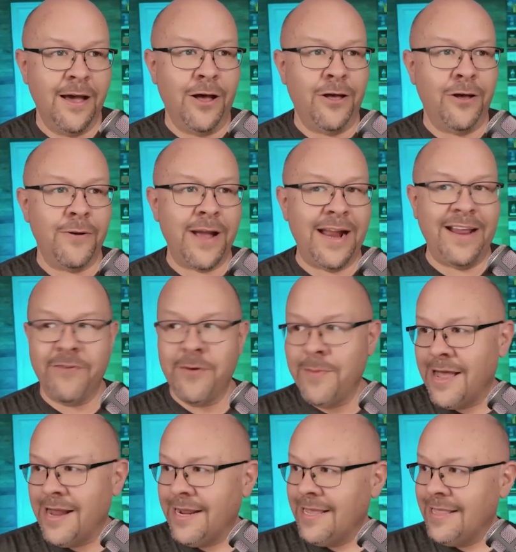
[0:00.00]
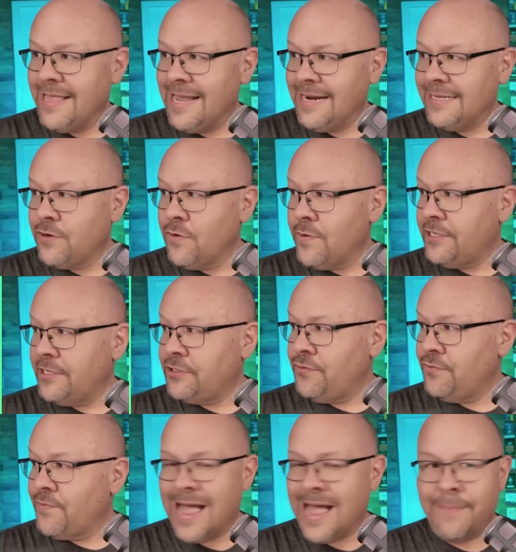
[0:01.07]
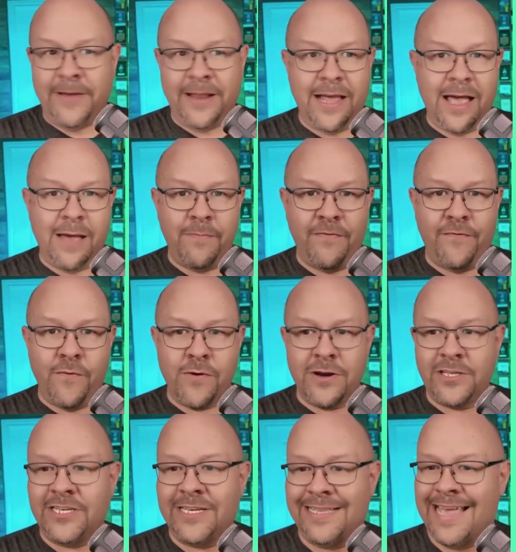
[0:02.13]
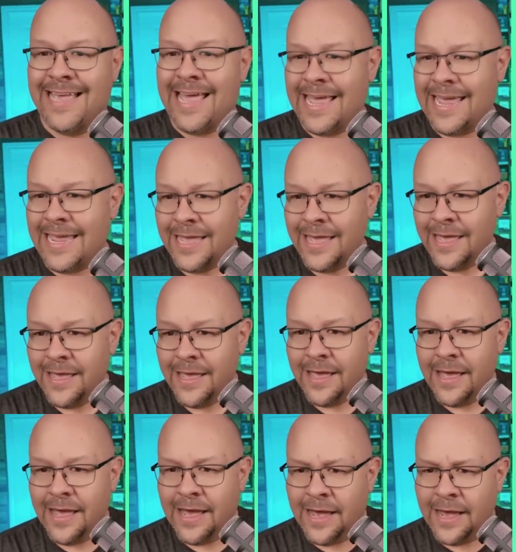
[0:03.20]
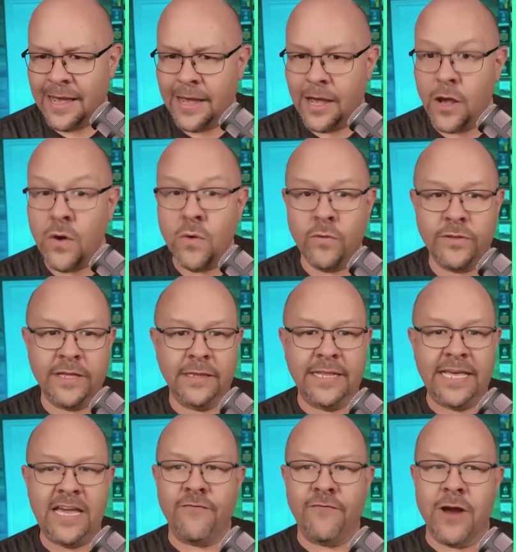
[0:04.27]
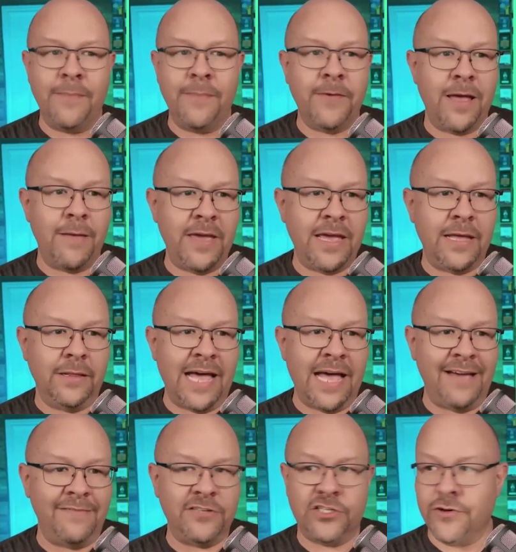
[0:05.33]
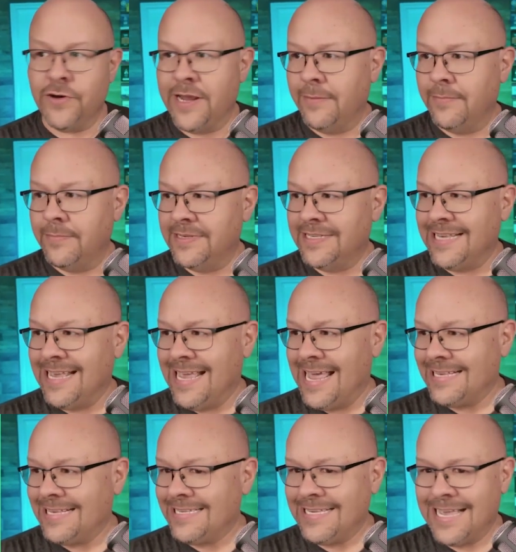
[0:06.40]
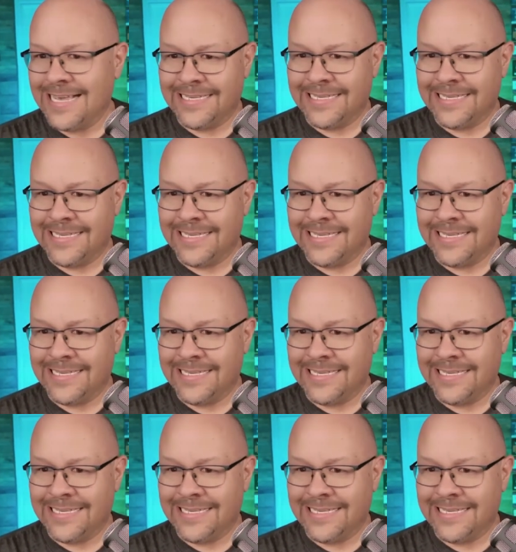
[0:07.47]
All right, everybody, that is going to wrap it up for today. The link for upcoming live streams. Yes.